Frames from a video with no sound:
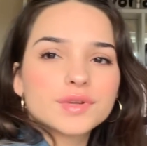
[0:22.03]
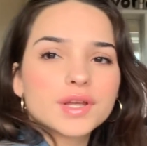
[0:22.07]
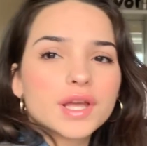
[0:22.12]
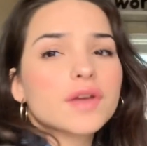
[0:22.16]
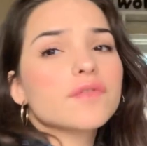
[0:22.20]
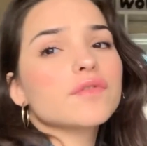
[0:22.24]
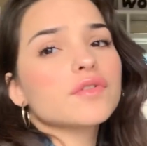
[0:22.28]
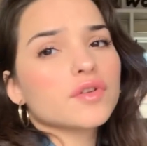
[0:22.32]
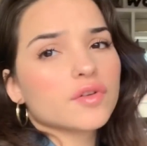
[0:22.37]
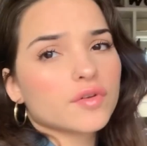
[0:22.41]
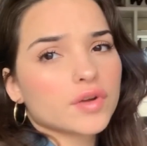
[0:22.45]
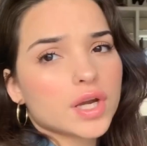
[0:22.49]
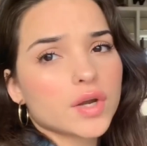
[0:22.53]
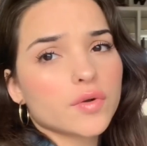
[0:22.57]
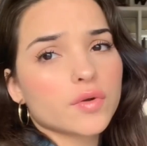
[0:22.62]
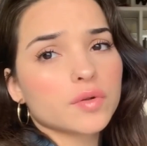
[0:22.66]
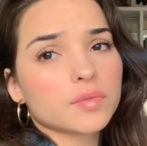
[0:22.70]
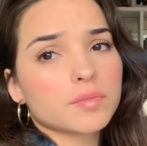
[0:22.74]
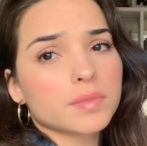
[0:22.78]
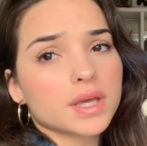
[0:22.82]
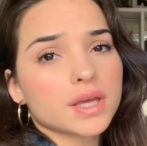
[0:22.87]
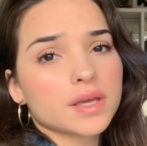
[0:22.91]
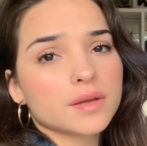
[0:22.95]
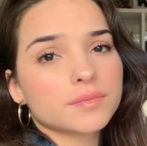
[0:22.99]
if you agree
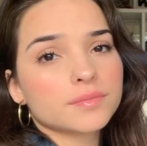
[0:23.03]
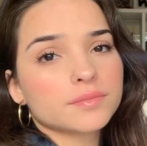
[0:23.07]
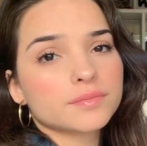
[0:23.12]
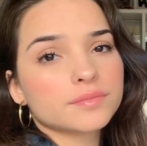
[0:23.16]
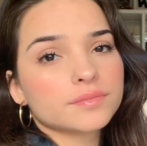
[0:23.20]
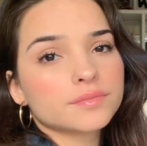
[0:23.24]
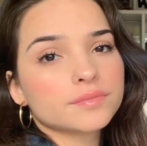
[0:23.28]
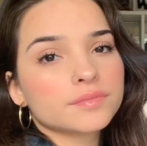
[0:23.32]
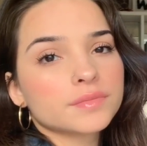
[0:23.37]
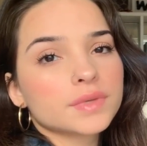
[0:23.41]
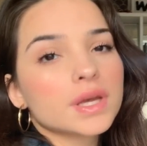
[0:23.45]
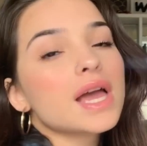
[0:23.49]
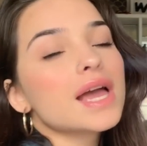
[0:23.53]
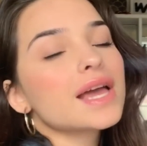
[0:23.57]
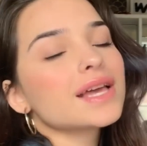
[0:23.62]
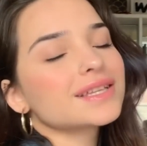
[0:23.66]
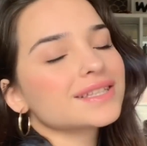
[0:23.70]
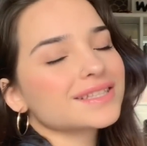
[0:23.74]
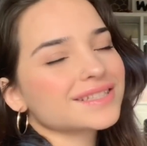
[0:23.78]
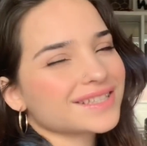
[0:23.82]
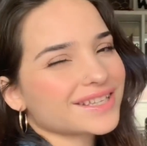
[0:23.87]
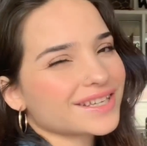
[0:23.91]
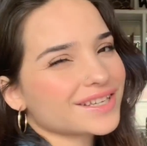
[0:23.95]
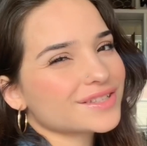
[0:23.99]
with me,
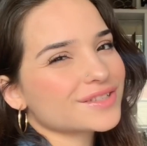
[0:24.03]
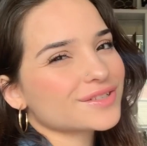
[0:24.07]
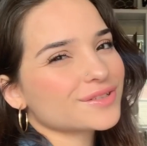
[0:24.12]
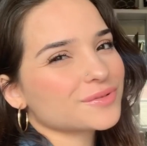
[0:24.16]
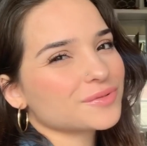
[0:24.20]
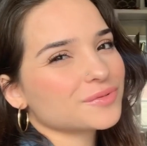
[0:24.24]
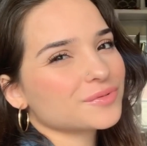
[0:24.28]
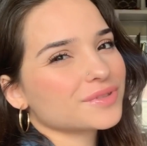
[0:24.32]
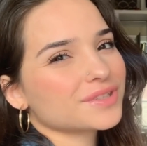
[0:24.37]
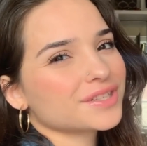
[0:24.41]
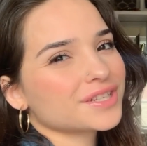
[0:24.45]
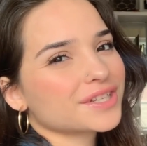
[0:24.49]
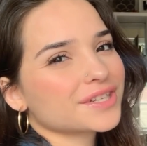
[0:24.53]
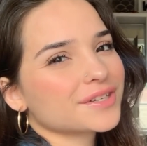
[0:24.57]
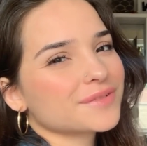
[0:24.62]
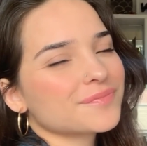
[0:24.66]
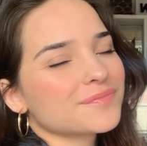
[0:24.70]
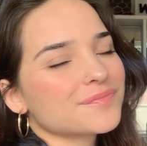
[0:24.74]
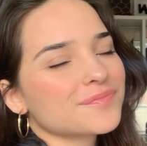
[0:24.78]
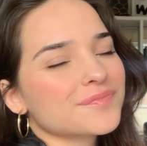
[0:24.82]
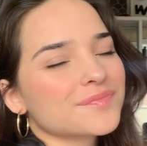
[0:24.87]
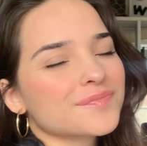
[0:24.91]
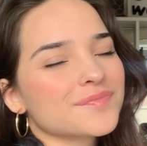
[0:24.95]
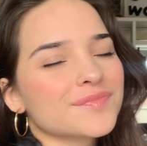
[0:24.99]
stay tuned.
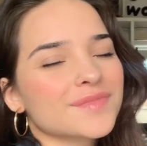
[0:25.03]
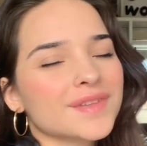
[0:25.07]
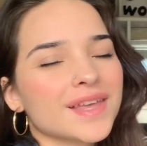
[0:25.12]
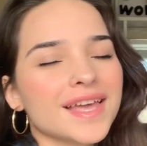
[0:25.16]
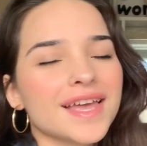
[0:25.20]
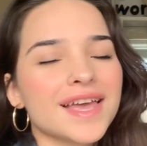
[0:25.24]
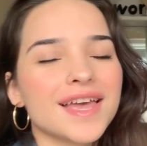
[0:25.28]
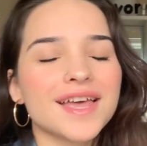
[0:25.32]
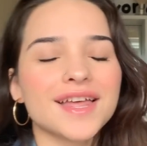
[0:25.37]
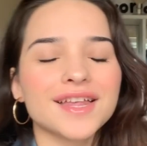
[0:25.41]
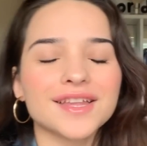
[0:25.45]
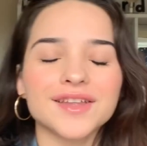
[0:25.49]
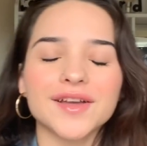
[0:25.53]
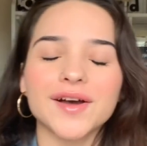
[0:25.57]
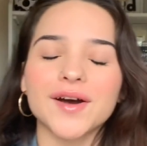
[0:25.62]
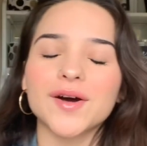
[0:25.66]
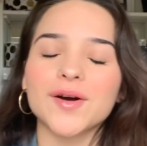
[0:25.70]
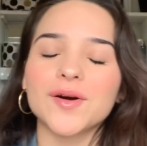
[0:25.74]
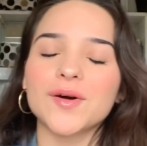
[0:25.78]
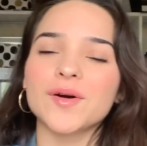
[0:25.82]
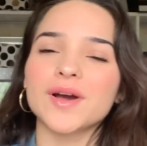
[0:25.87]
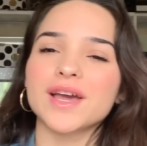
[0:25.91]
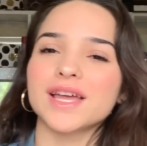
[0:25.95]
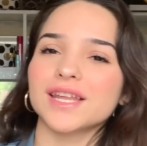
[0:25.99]

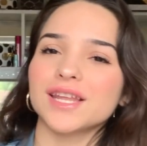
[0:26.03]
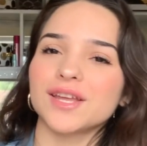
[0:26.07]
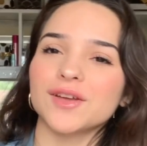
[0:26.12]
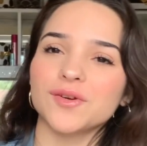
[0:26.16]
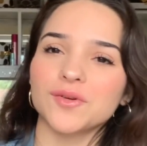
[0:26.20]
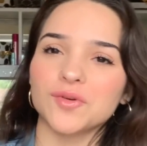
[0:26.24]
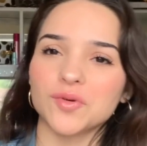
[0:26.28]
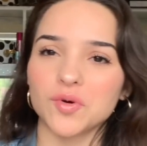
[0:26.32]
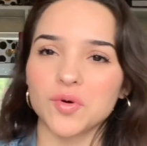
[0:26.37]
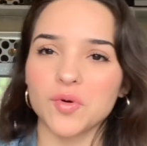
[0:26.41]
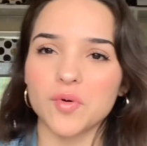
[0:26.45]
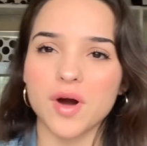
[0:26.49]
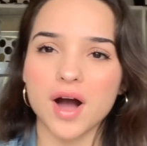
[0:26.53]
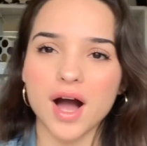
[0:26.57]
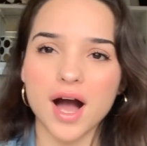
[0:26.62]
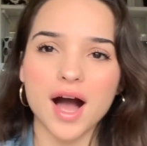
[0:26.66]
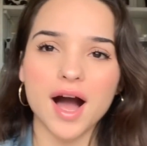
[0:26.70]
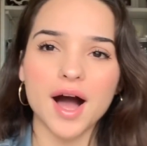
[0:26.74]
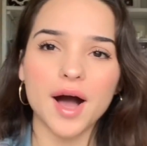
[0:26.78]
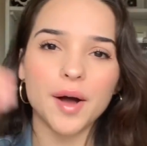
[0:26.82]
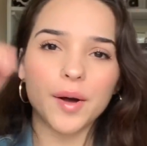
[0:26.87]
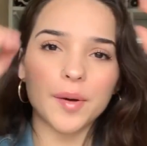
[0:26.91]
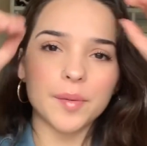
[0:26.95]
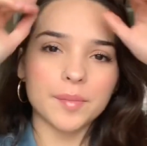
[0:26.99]
Now
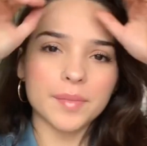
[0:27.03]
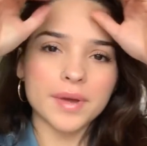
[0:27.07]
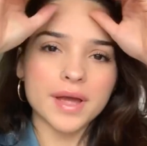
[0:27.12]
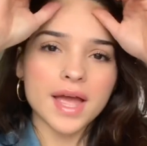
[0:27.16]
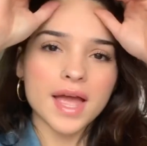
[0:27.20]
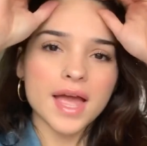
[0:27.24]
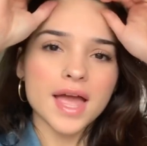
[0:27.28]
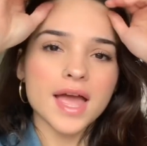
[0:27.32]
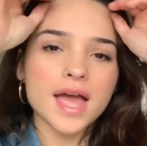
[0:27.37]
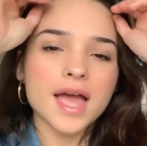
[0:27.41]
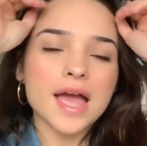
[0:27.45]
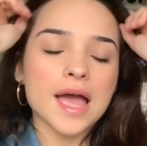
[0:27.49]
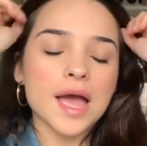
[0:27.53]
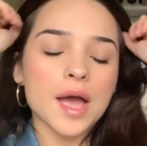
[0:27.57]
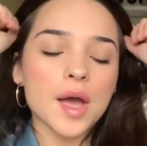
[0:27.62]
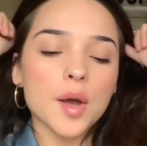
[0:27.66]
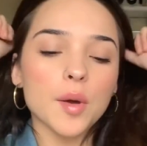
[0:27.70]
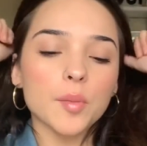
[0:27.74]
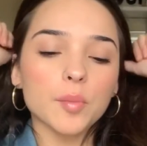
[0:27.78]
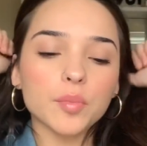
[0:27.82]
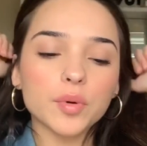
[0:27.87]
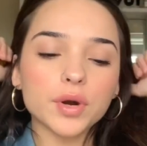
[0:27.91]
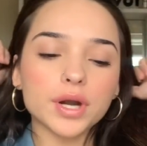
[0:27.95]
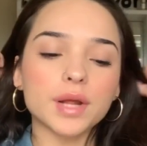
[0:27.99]
anywho,
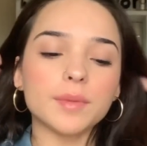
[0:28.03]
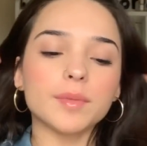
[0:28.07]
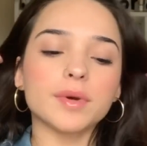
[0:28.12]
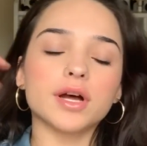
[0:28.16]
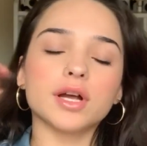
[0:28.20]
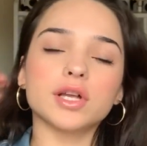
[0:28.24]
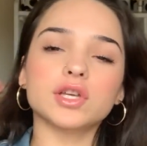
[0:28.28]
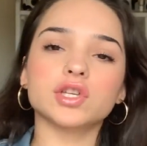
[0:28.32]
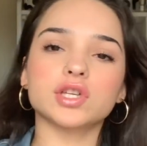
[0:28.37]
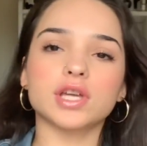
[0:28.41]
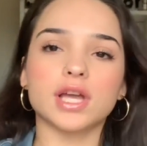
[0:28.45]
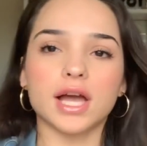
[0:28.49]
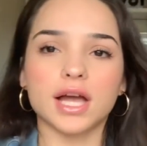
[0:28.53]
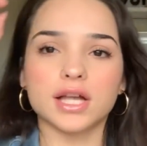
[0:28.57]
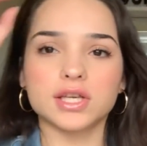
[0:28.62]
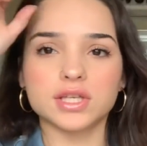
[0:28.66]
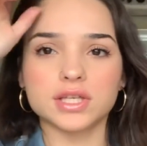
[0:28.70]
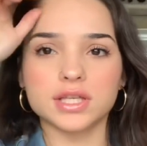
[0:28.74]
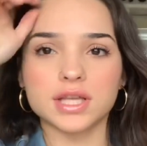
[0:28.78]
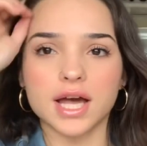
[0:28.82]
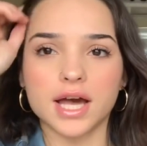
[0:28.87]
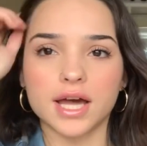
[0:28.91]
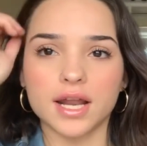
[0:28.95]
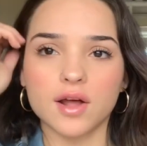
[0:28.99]
pretty much I
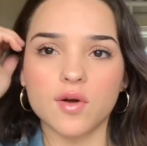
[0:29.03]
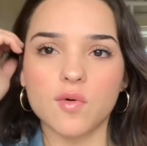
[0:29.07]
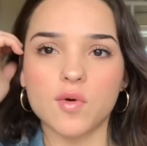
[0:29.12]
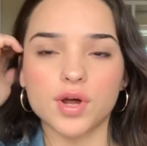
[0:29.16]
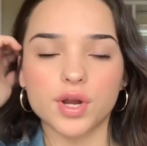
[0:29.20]
just kind of